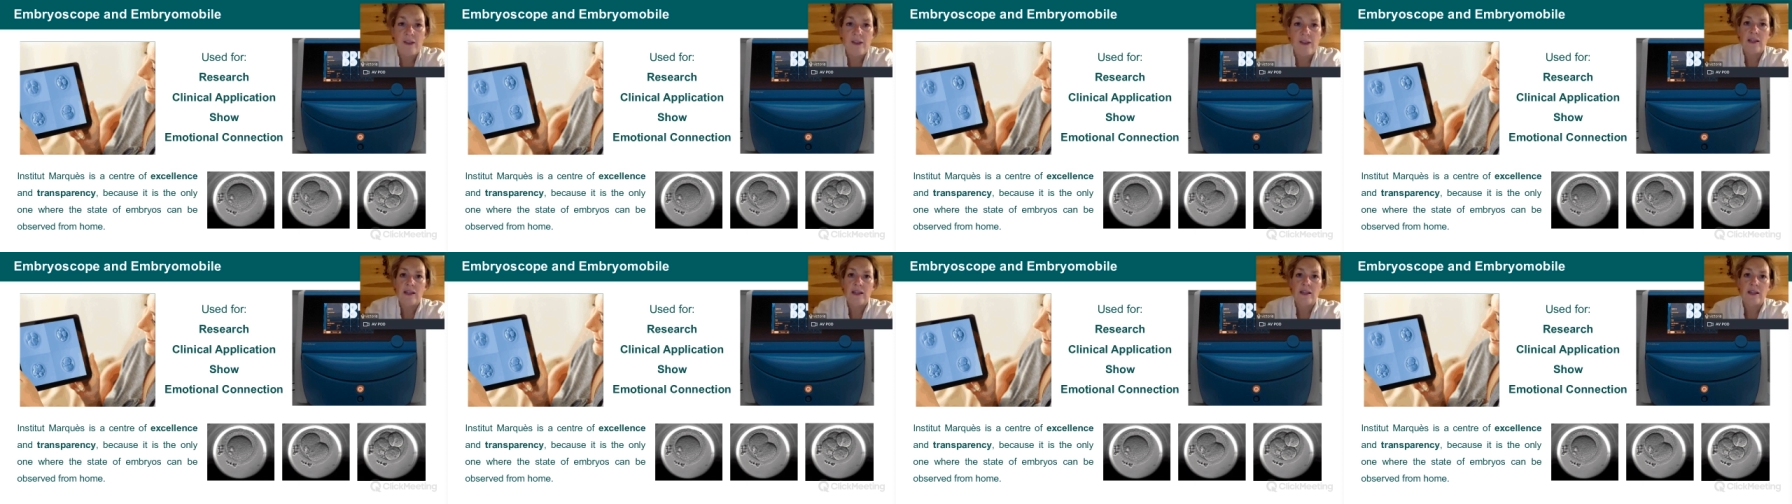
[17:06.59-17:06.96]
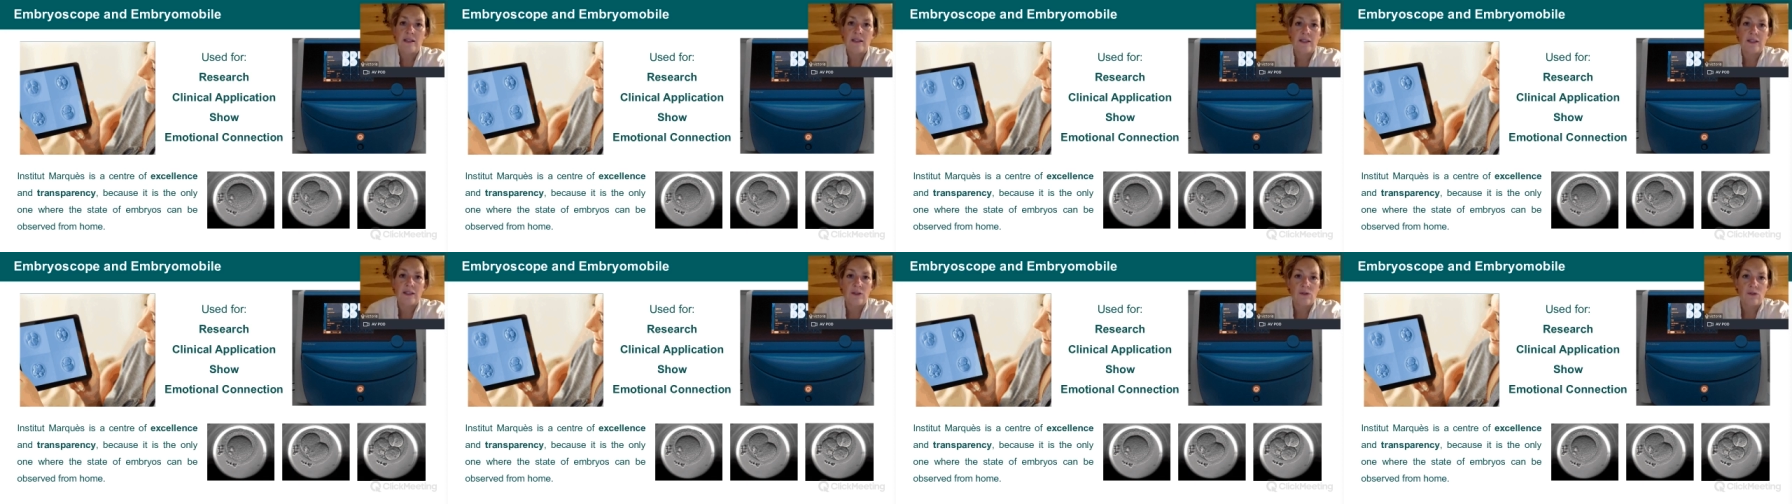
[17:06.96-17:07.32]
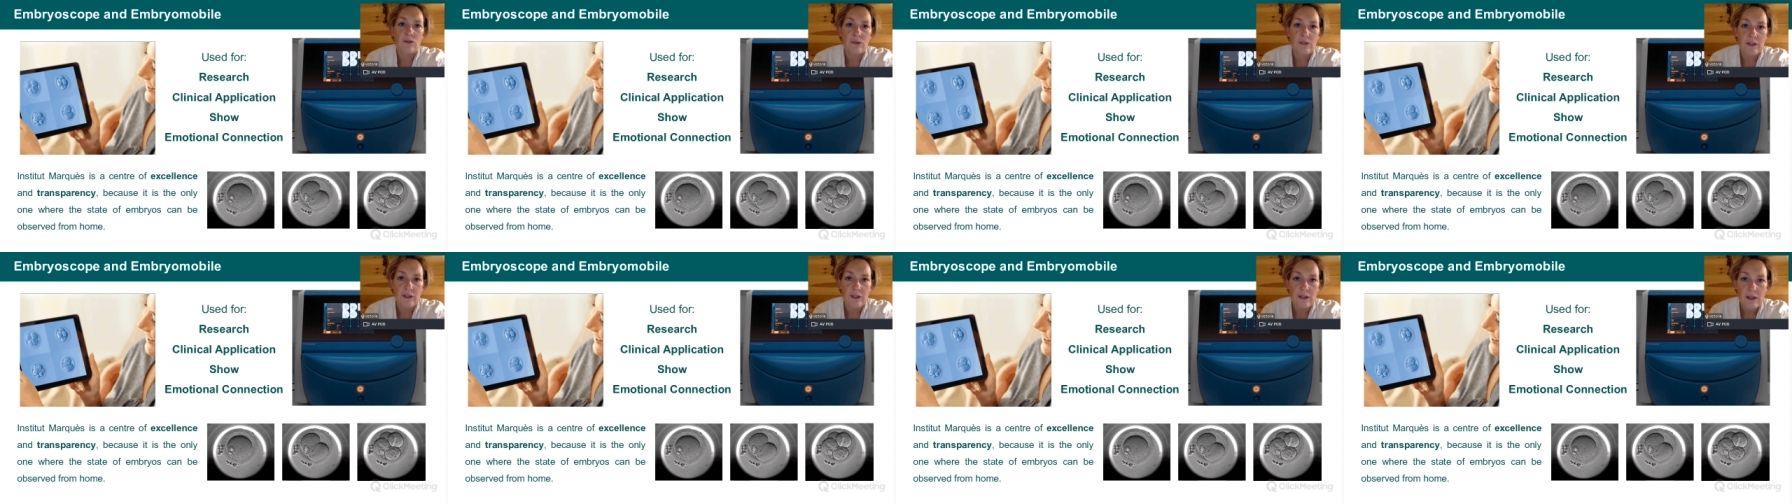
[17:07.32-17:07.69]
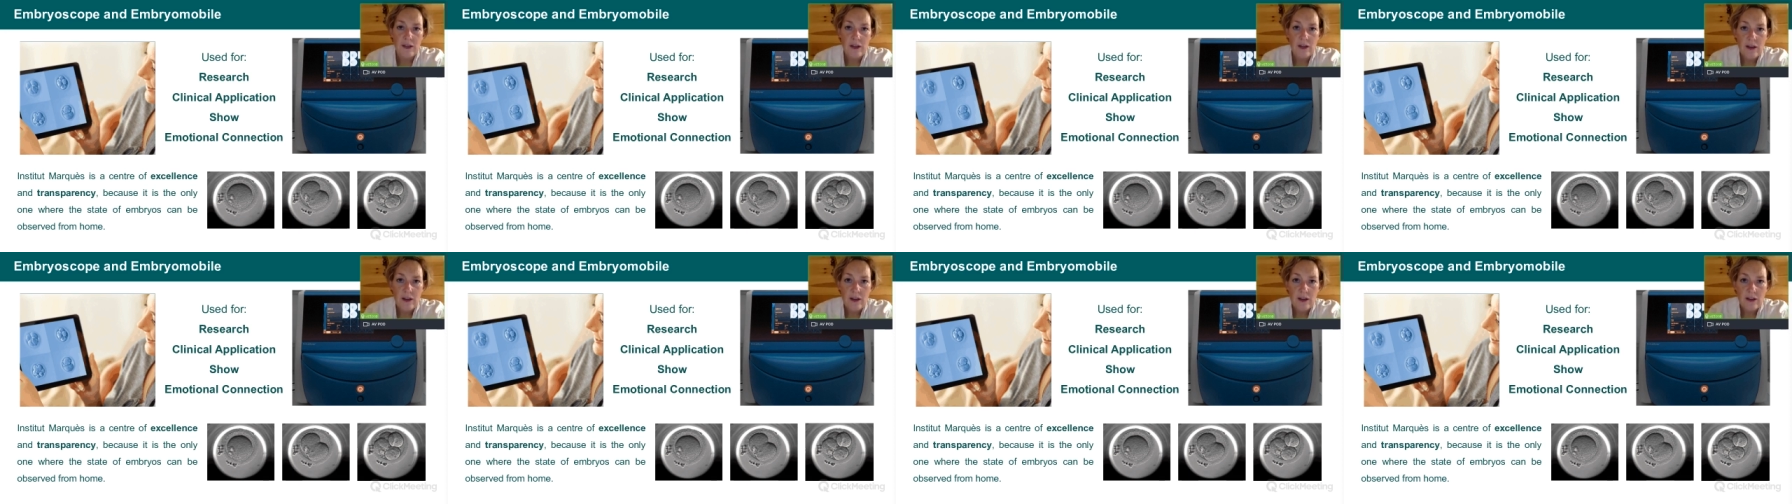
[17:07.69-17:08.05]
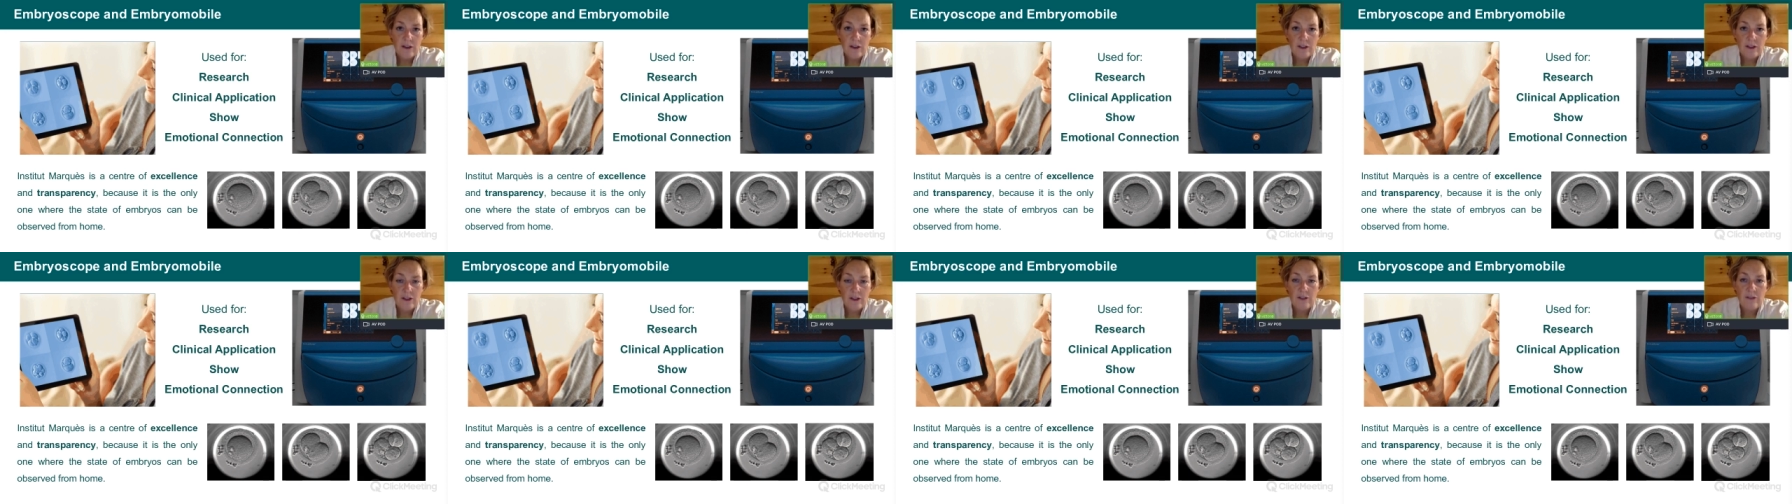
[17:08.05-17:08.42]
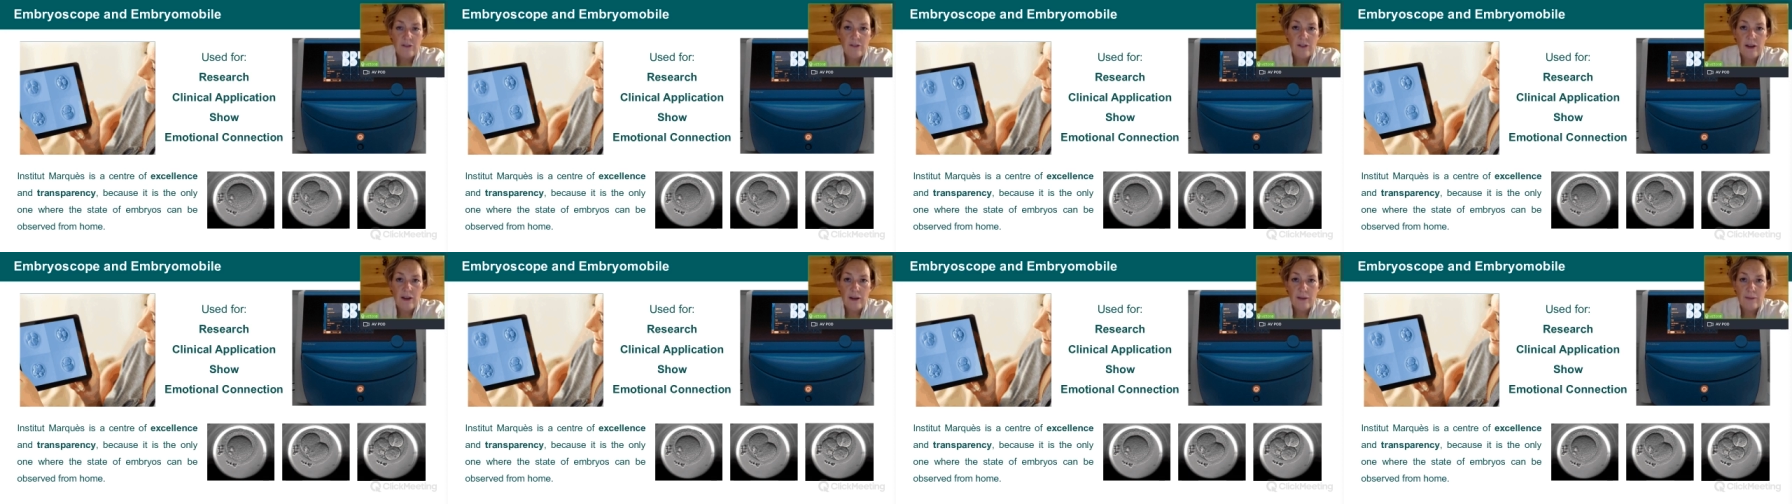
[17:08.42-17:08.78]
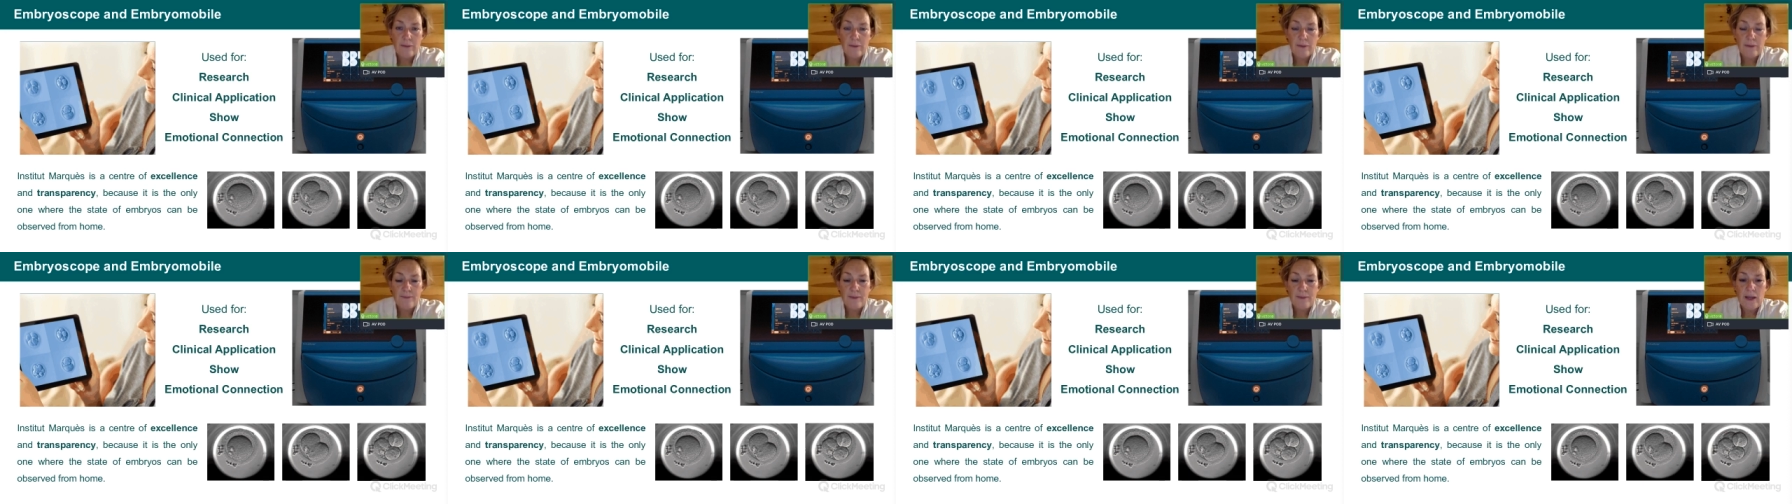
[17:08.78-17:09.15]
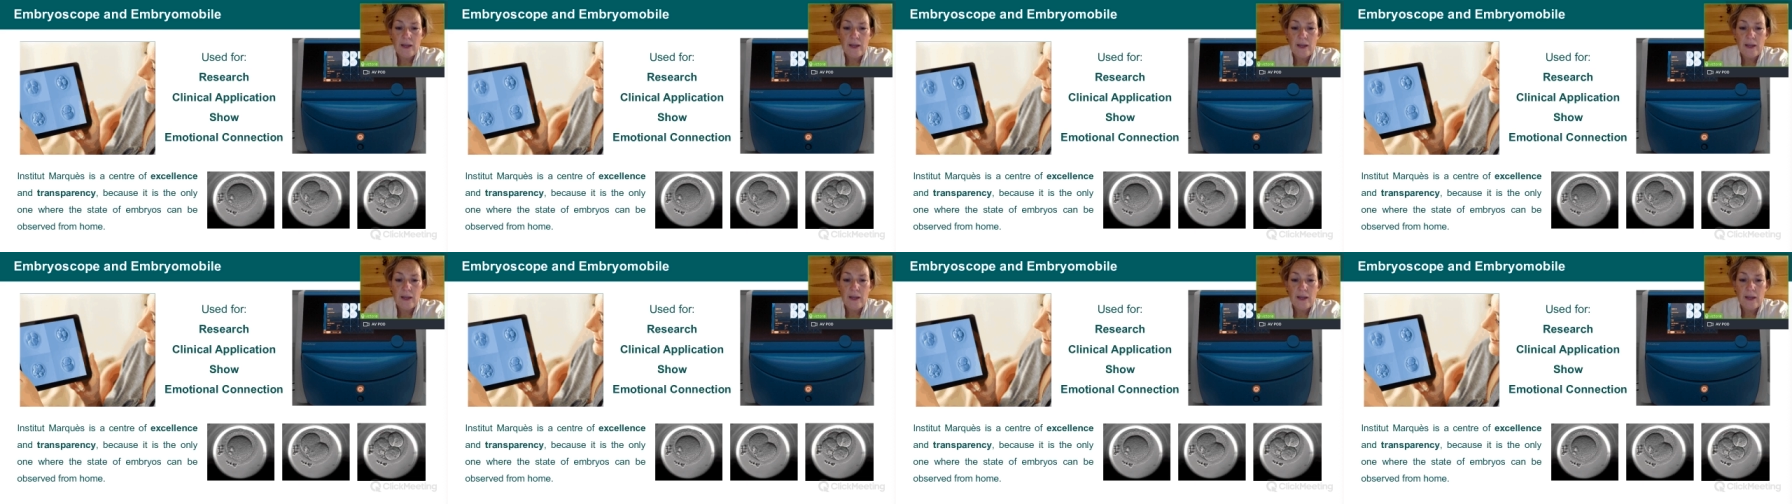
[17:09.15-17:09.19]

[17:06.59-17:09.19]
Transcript: it needs in order to develop.